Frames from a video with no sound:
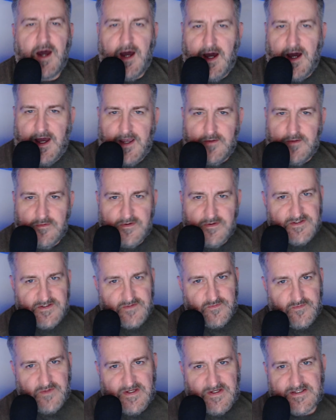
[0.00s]
I
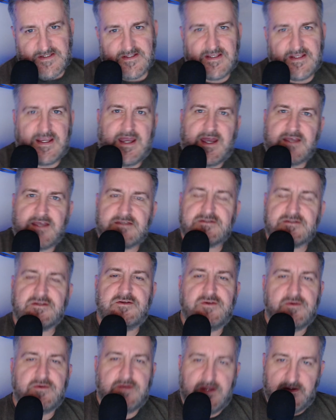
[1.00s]
was recently asked to
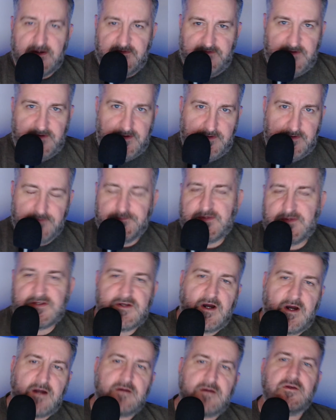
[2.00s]
do an interview to
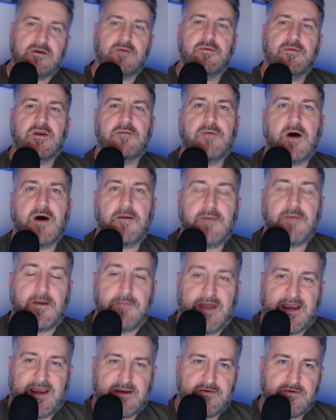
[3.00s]
talk a little bit about my
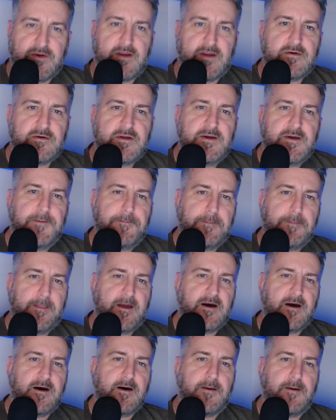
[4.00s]
background.
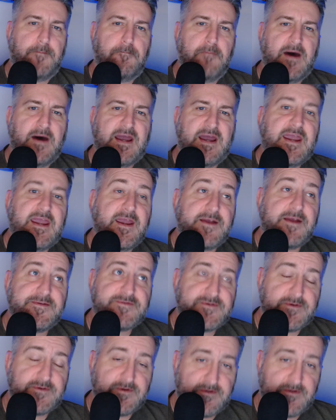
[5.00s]
Uh, my
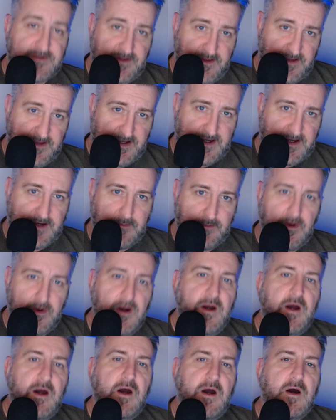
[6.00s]
answer to them
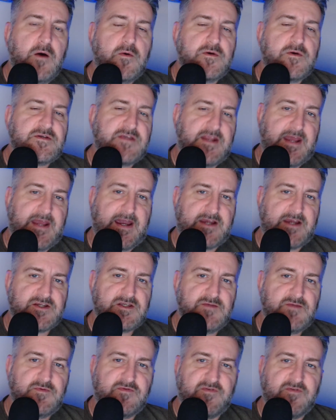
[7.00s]
was that I
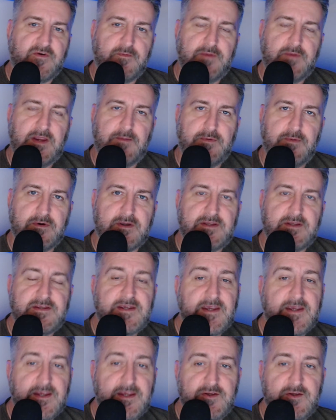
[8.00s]
actually prefer people
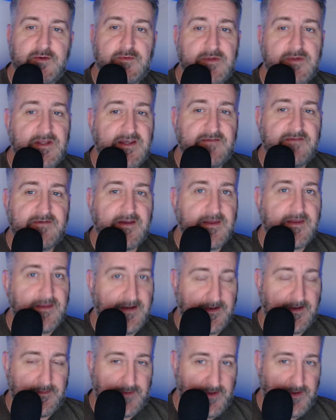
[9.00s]
continue believing
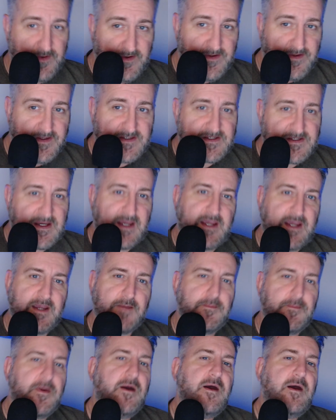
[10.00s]
that I'm new to this game